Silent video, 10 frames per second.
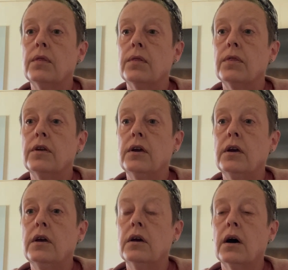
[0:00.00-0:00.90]

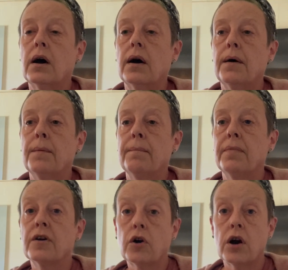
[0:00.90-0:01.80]
the
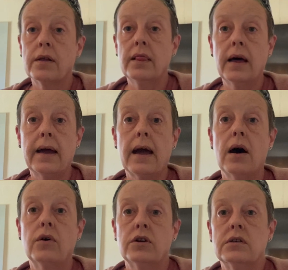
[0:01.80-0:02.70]
garden
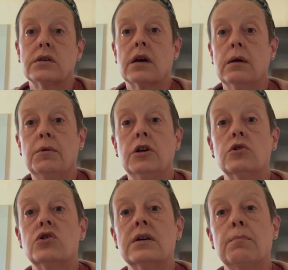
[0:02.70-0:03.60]
layout is going to be
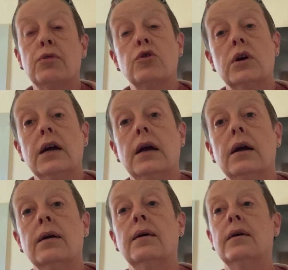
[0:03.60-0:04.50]
your step 3.
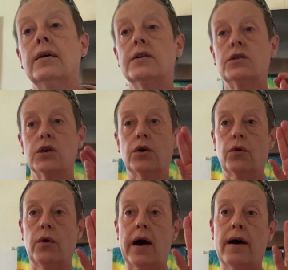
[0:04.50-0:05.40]

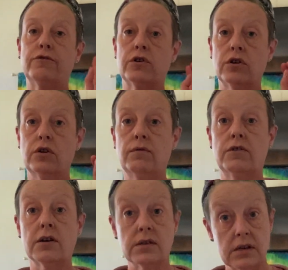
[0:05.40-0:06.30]
So after you've
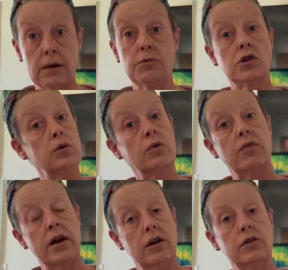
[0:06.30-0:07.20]
done step 2 and
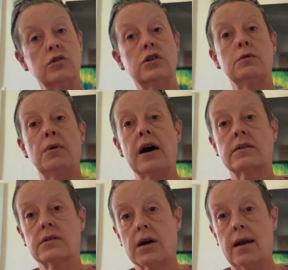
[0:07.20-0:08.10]
read all your seed
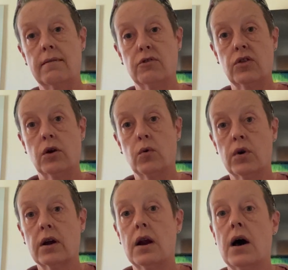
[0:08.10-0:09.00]
packs, got everything
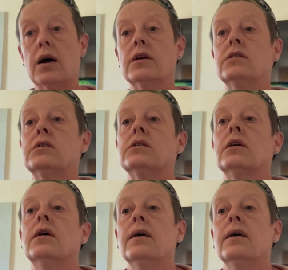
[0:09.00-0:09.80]
organized,